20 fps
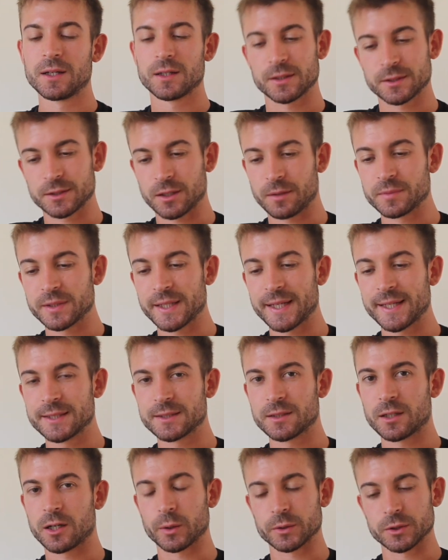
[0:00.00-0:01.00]
Some
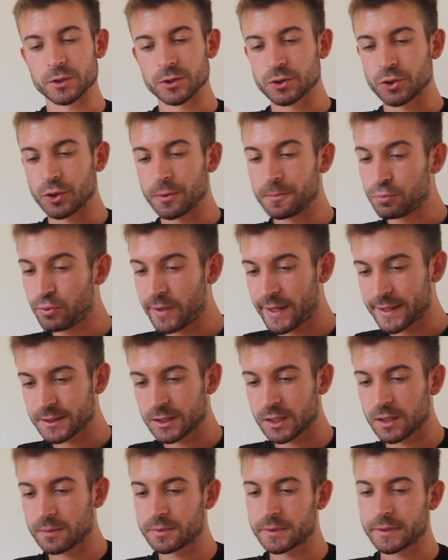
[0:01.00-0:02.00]
days I'll just do
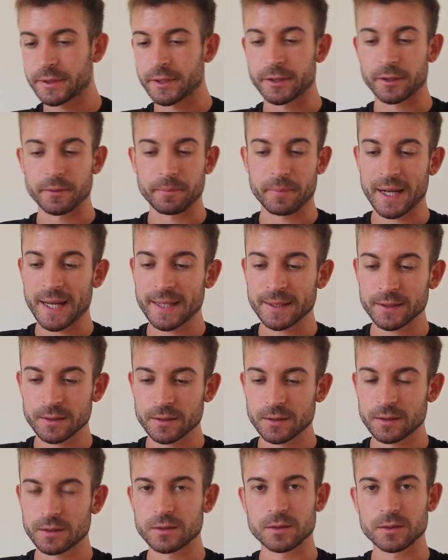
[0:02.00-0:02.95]
press-ups and a plank.